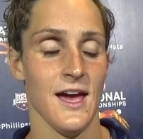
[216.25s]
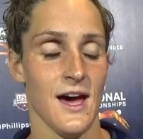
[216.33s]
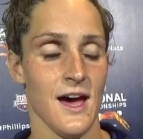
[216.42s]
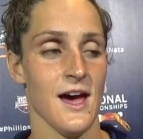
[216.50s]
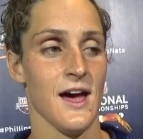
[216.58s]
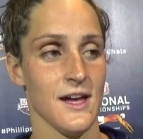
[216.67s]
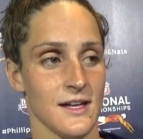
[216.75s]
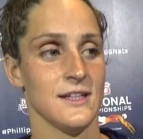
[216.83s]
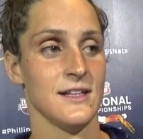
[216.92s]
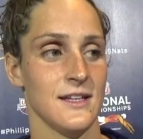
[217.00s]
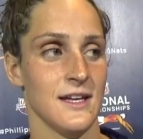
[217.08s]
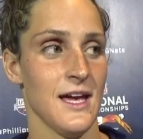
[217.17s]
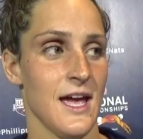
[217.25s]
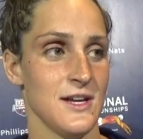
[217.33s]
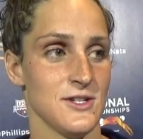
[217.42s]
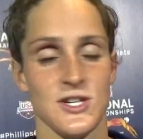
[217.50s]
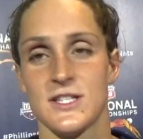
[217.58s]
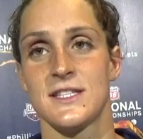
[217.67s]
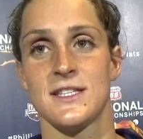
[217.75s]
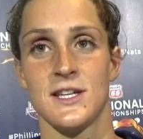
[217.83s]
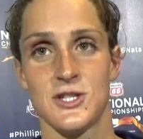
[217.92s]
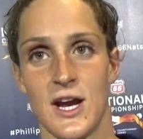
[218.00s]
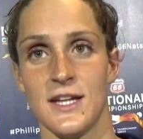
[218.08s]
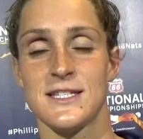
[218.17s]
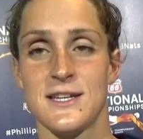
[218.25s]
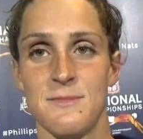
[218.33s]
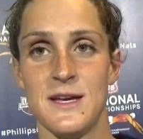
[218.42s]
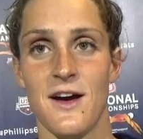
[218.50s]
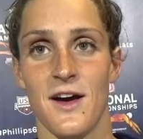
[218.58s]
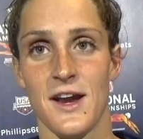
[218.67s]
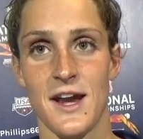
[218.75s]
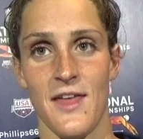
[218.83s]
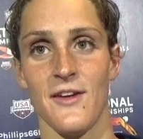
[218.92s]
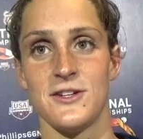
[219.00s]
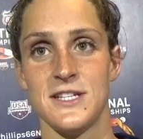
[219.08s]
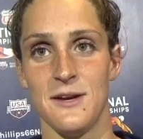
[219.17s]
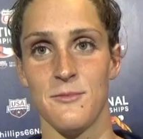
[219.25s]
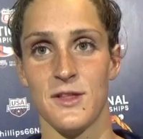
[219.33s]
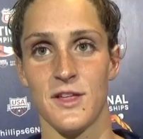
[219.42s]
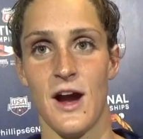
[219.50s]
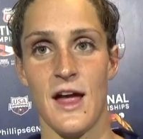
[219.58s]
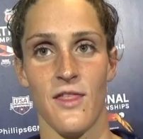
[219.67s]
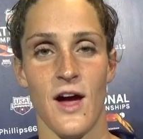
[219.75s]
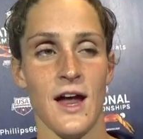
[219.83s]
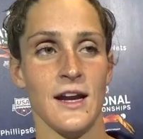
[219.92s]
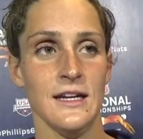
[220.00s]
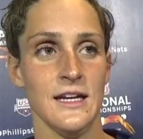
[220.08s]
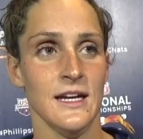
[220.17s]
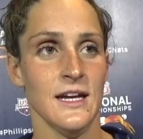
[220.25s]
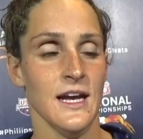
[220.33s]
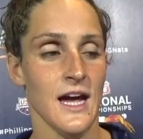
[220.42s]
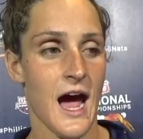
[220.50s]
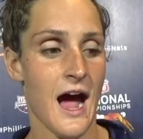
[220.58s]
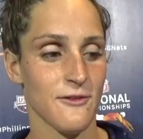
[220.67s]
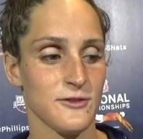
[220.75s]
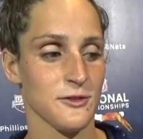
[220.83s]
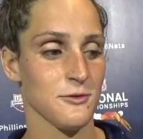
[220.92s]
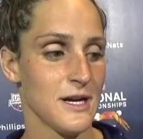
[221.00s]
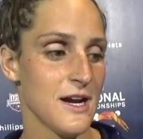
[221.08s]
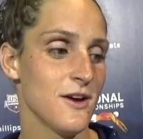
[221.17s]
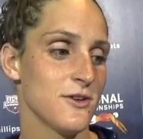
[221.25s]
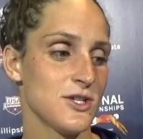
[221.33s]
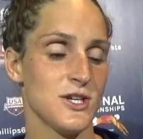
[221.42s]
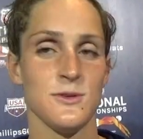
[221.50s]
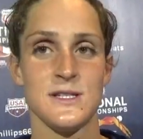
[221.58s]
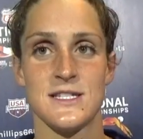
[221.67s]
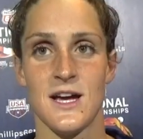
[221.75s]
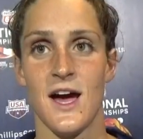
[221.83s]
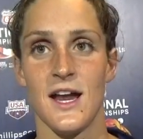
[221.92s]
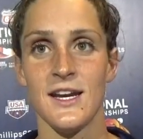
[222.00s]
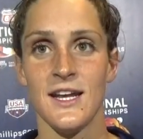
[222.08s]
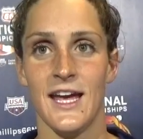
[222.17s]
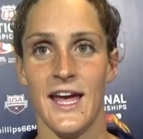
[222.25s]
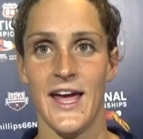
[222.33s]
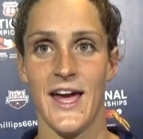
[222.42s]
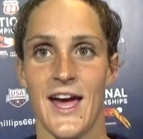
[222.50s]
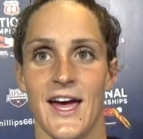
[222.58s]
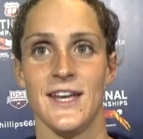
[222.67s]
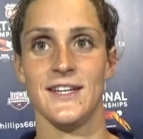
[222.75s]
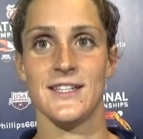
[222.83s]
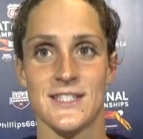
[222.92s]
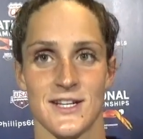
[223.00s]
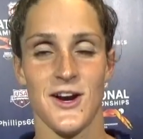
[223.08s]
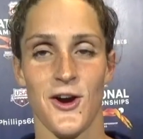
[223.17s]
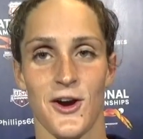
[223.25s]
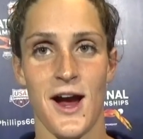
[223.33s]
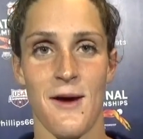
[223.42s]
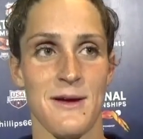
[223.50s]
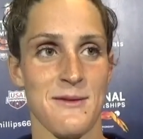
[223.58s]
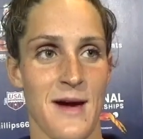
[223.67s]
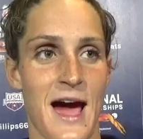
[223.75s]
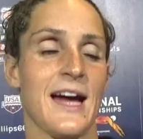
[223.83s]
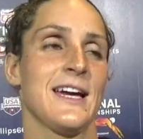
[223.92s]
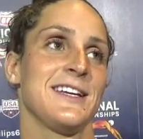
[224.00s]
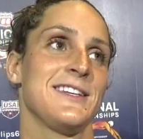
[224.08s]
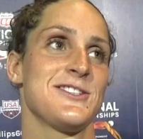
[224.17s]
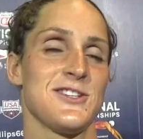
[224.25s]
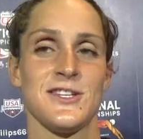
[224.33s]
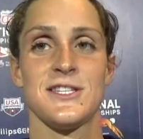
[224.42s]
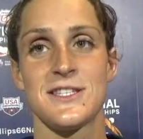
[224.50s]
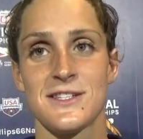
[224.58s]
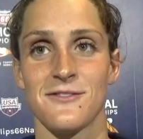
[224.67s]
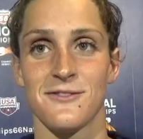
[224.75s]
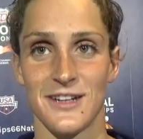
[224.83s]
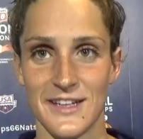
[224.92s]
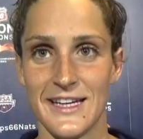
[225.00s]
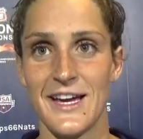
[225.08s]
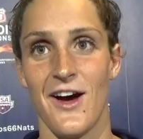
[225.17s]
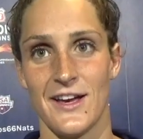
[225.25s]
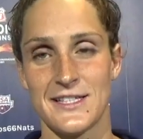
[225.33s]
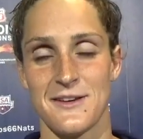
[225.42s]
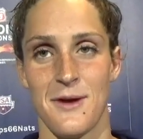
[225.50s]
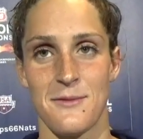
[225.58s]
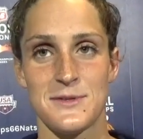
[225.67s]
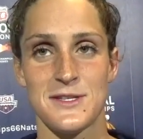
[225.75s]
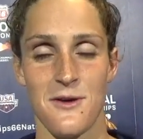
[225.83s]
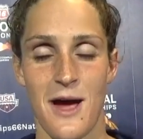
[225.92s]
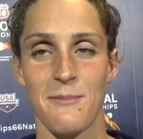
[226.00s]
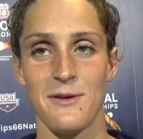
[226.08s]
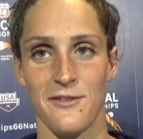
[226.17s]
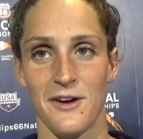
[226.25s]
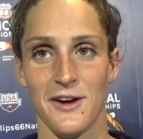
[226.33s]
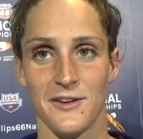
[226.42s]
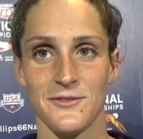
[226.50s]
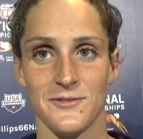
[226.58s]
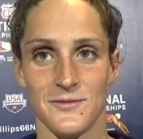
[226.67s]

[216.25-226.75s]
and just the chance to be on another team with her. I thought after Rio, she was done, and her coming back is just really awesome. I'm so happy for her.